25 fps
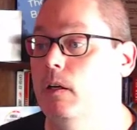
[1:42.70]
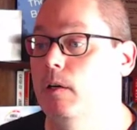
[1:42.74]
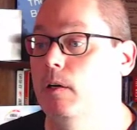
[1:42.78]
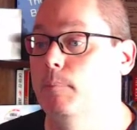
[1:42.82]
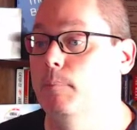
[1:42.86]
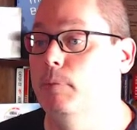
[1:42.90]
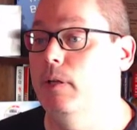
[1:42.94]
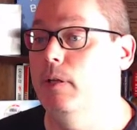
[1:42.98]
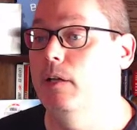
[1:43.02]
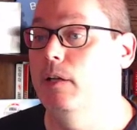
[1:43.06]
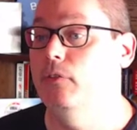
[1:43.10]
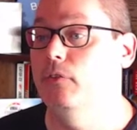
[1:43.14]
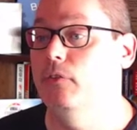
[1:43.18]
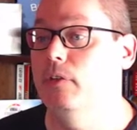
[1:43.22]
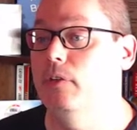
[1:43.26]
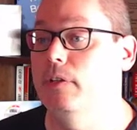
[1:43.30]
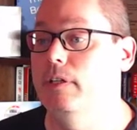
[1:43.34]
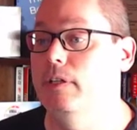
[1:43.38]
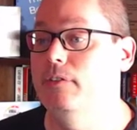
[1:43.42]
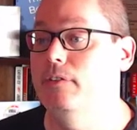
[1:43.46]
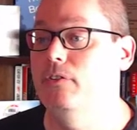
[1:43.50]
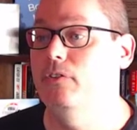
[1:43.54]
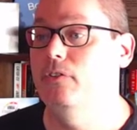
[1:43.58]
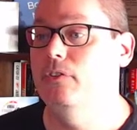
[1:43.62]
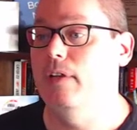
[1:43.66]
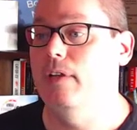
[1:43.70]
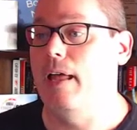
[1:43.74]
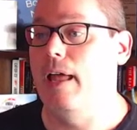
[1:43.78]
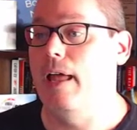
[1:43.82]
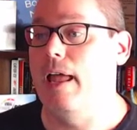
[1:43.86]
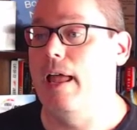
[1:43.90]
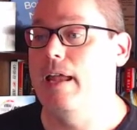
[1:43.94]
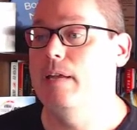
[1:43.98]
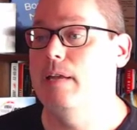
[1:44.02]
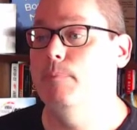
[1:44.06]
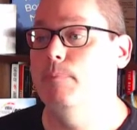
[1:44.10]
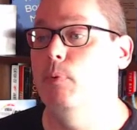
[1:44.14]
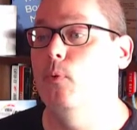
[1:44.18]
Plus, this is an
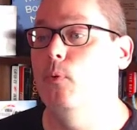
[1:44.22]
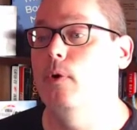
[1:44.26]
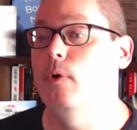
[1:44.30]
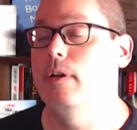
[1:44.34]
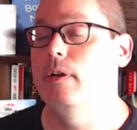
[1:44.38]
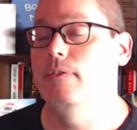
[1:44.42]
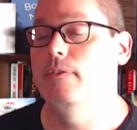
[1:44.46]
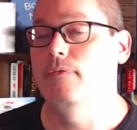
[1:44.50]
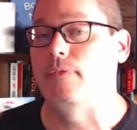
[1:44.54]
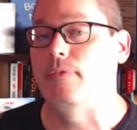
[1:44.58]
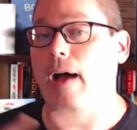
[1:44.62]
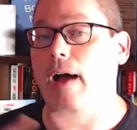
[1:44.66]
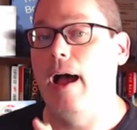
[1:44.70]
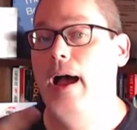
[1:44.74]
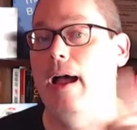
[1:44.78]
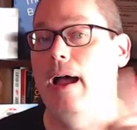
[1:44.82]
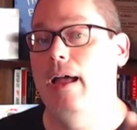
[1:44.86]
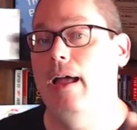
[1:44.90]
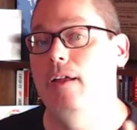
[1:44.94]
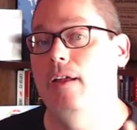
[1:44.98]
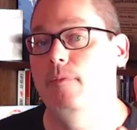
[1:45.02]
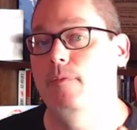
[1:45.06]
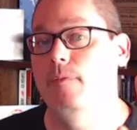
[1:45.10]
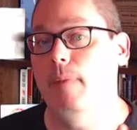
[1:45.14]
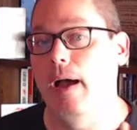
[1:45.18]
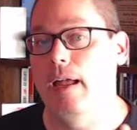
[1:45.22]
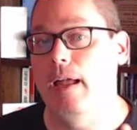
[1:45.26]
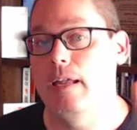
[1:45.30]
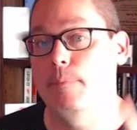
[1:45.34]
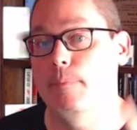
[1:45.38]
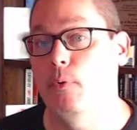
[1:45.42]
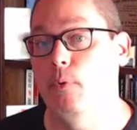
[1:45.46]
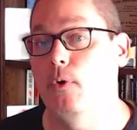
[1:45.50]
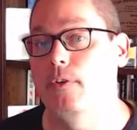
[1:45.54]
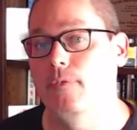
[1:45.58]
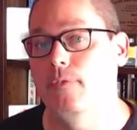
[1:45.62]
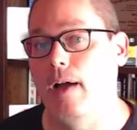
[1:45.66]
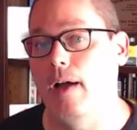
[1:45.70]
8.5 by
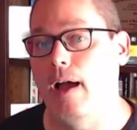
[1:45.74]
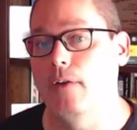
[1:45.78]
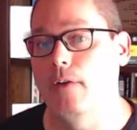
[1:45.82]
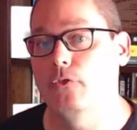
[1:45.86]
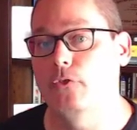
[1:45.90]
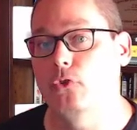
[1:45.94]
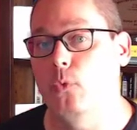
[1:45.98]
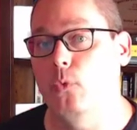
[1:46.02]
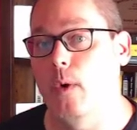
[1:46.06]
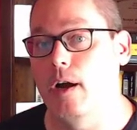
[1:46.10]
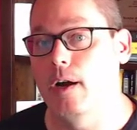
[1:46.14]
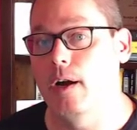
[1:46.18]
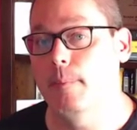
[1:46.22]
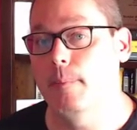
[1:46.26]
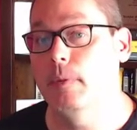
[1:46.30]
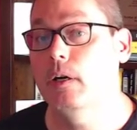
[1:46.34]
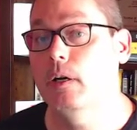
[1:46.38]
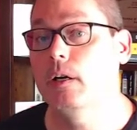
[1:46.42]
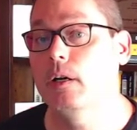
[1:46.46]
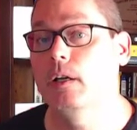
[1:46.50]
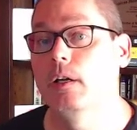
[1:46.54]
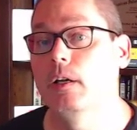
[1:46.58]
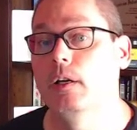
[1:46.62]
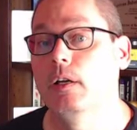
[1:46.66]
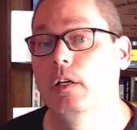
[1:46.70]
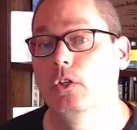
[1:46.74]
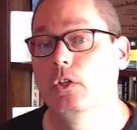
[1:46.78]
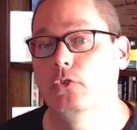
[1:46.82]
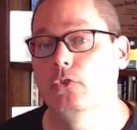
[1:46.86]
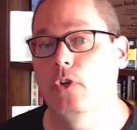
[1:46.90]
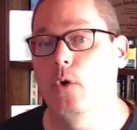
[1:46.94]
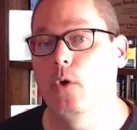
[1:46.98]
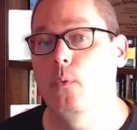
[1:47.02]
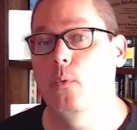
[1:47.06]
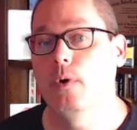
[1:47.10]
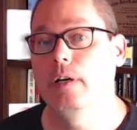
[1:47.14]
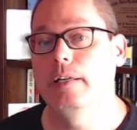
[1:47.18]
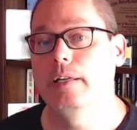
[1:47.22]
8.5 square book, so I
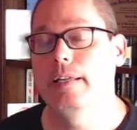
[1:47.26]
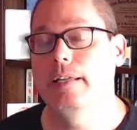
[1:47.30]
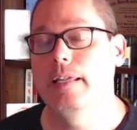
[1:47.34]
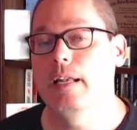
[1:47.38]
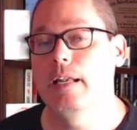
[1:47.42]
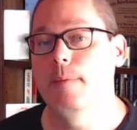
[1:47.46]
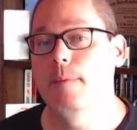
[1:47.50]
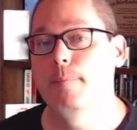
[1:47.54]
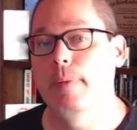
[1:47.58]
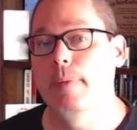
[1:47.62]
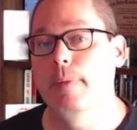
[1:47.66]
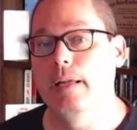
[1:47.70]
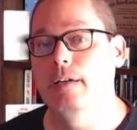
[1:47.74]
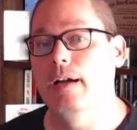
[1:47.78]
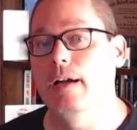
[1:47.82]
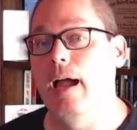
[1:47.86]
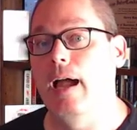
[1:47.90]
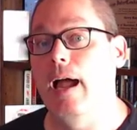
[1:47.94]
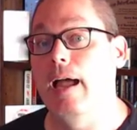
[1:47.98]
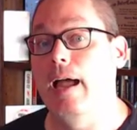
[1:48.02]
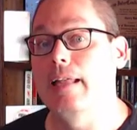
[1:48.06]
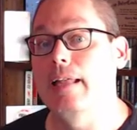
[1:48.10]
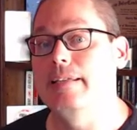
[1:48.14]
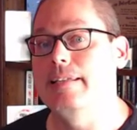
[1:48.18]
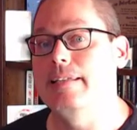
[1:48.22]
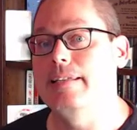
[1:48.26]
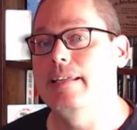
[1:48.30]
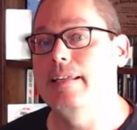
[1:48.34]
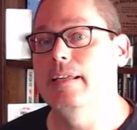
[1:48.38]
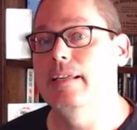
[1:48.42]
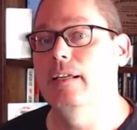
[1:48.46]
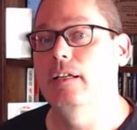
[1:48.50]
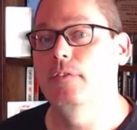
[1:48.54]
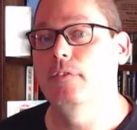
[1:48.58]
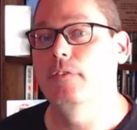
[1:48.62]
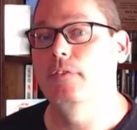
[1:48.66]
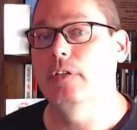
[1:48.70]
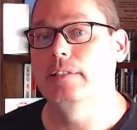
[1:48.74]
wanted to get a better idea
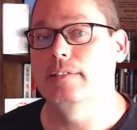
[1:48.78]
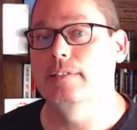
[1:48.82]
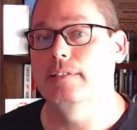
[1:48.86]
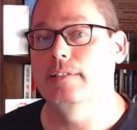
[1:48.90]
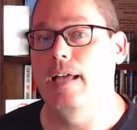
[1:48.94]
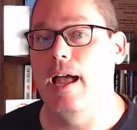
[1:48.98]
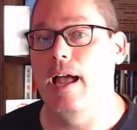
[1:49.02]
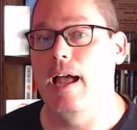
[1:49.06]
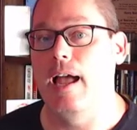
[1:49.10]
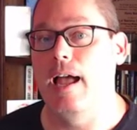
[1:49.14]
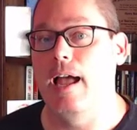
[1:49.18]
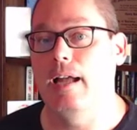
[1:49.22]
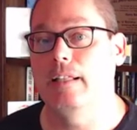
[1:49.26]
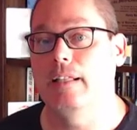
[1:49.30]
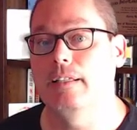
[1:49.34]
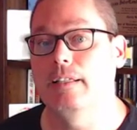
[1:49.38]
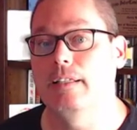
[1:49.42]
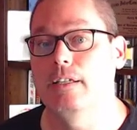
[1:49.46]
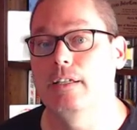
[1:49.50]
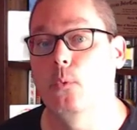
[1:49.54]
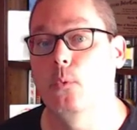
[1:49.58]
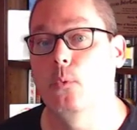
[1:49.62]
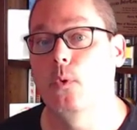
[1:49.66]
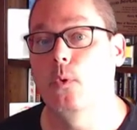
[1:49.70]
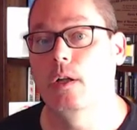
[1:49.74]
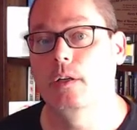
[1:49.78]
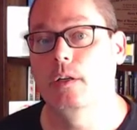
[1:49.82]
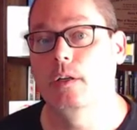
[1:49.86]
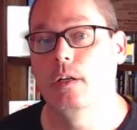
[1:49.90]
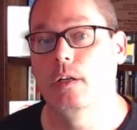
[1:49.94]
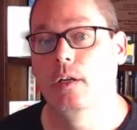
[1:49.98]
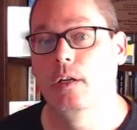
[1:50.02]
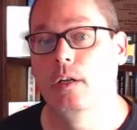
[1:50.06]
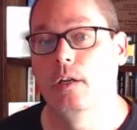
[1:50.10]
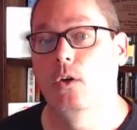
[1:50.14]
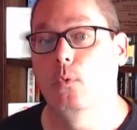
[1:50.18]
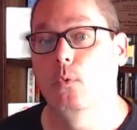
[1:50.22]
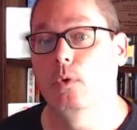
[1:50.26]
of exactly what
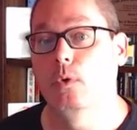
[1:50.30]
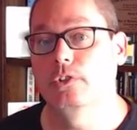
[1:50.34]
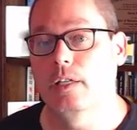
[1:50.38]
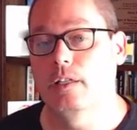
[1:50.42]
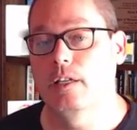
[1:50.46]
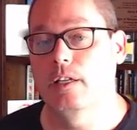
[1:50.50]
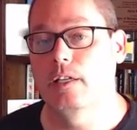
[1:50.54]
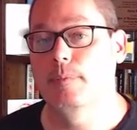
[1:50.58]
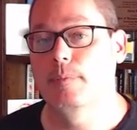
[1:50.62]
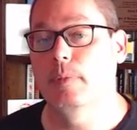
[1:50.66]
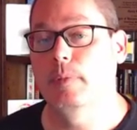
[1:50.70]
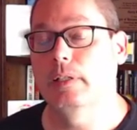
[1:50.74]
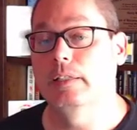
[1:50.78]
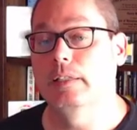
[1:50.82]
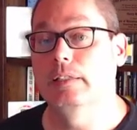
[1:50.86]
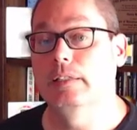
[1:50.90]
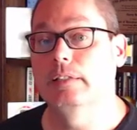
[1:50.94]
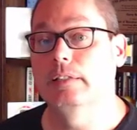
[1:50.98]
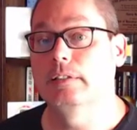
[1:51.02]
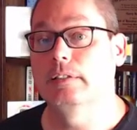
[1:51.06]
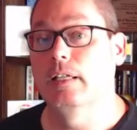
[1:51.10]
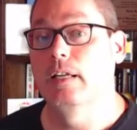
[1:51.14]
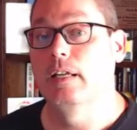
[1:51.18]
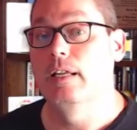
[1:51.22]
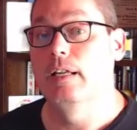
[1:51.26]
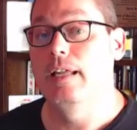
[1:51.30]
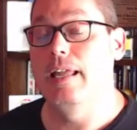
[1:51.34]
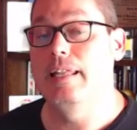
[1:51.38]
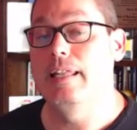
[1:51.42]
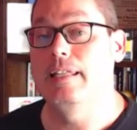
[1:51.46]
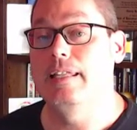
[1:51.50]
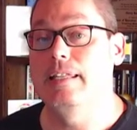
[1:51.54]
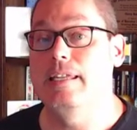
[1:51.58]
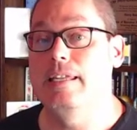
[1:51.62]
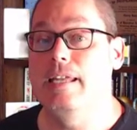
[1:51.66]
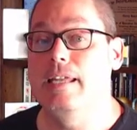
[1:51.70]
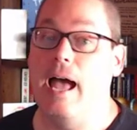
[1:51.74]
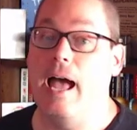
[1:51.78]
was selling, because in
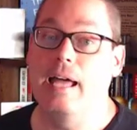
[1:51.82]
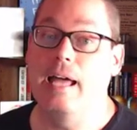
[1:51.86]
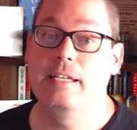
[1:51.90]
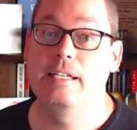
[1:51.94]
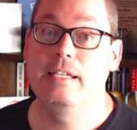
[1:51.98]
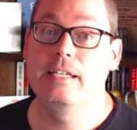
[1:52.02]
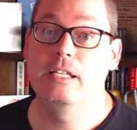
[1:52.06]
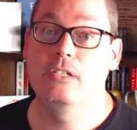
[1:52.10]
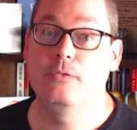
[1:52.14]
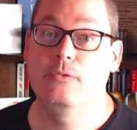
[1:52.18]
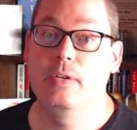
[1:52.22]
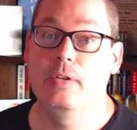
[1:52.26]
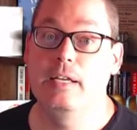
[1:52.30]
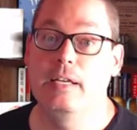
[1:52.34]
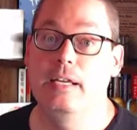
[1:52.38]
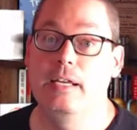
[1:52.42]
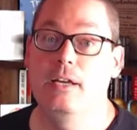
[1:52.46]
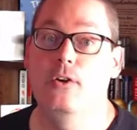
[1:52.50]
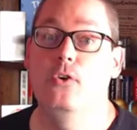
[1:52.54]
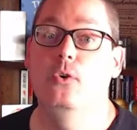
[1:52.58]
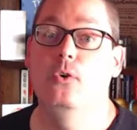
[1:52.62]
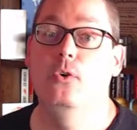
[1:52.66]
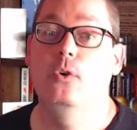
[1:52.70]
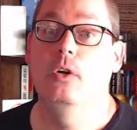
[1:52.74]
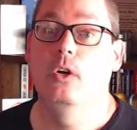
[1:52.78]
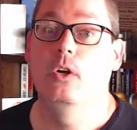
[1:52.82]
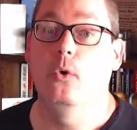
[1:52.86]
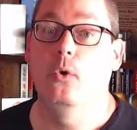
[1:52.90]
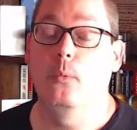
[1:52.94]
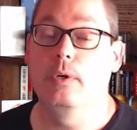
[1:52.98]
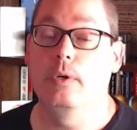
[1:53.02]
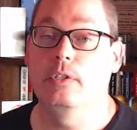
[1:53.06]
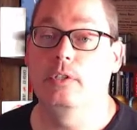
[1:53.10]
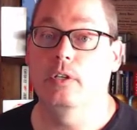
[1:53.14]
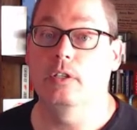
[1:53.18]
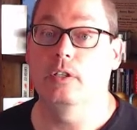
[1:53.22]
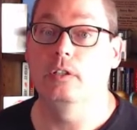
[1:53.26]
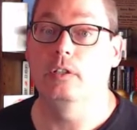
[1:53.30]
the ideas video, we
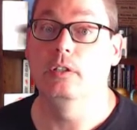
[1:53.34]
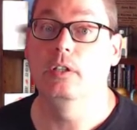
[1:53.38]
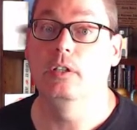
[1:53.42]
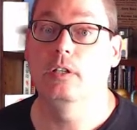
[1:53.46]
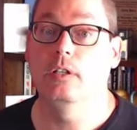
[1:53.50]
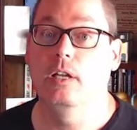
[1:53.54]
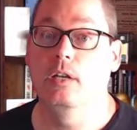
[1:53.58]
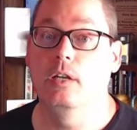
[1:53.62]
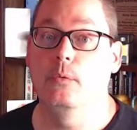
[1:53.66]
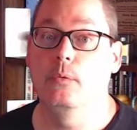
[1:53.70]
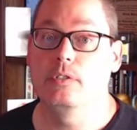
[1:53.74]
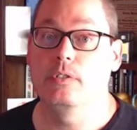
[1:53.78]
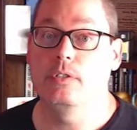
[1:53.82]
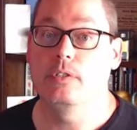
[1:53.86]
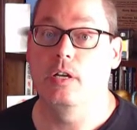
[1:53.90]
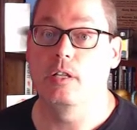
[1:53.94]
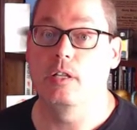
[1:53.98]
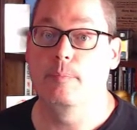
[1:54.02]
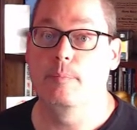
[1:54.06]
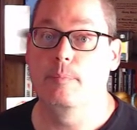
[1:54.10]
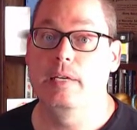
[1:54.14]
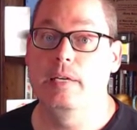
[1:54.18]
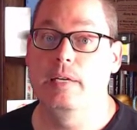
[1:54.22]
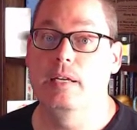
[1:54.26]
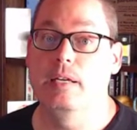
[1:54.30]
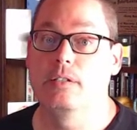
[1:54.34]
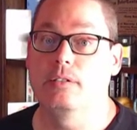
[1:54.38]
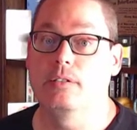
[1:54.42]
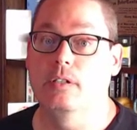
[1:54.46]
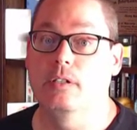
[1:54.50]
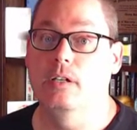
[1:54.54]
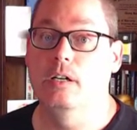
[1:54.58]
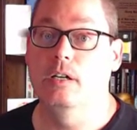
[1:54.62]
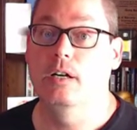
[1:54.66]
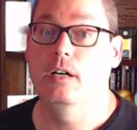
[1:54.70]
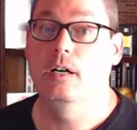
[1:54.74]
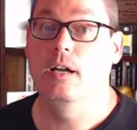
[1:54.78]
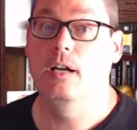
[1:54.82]
took a look and we saw the
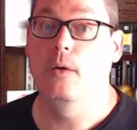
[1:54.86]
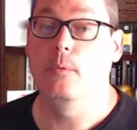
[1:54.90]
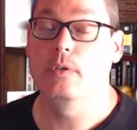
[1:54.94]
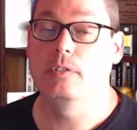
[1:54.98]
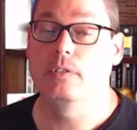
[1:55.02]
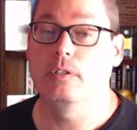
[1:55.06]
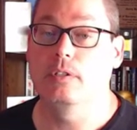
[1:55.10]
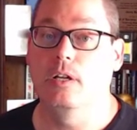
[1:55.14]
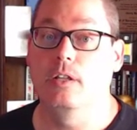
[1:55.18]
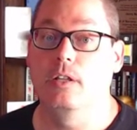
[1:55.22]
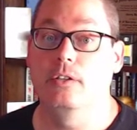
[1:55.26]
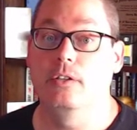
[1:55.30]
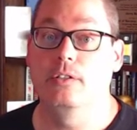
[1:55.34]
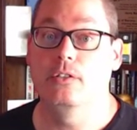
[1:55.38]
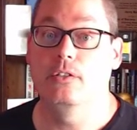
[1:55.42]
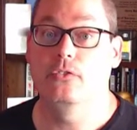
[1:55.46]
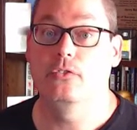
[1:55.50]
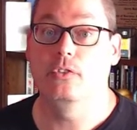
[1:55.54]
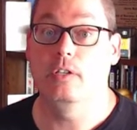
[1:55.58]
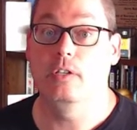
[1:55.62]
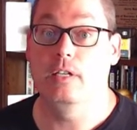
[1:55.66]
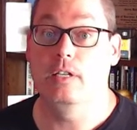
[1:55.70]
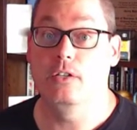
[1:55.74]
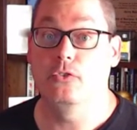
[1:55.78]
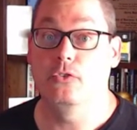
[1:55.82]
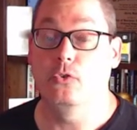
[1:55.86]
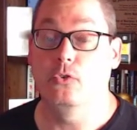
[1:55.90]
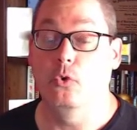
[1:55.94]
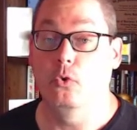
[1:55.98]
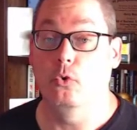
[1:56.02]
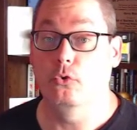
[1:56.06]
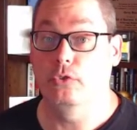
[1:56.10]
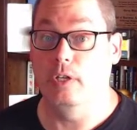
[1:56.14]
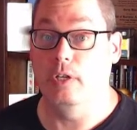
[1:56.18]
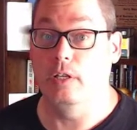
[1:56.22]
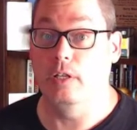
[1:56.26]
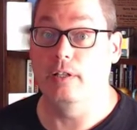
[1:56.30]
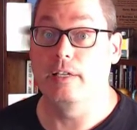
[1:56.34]
BSR and we saw that this is
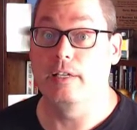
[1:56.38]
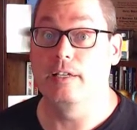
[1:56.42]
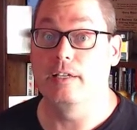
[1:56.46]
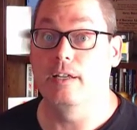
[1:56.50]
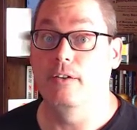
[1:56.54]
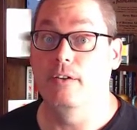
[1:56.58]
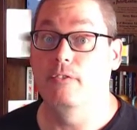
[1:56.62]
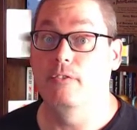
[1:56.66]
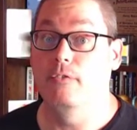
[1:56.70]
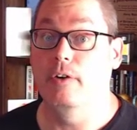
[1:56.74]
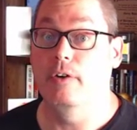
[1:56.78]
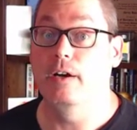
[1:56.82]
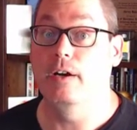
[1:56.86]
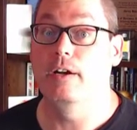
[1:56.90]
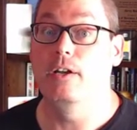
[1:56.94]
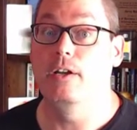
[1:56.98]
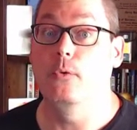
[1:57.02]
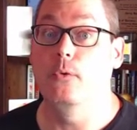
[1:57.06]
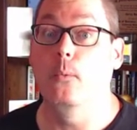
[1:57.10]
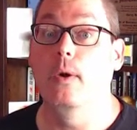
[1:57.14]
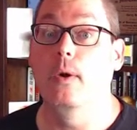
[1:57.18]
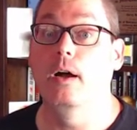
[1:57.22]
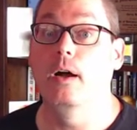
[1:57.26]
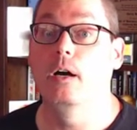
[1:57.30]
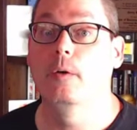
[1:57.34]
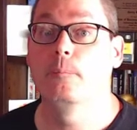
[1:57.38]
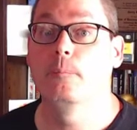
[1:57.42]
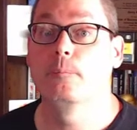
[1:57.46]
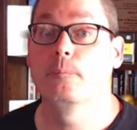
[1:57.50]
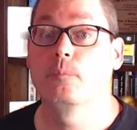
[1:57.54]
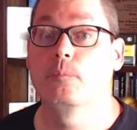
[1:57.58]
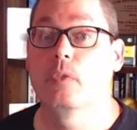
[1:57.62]
selling very well.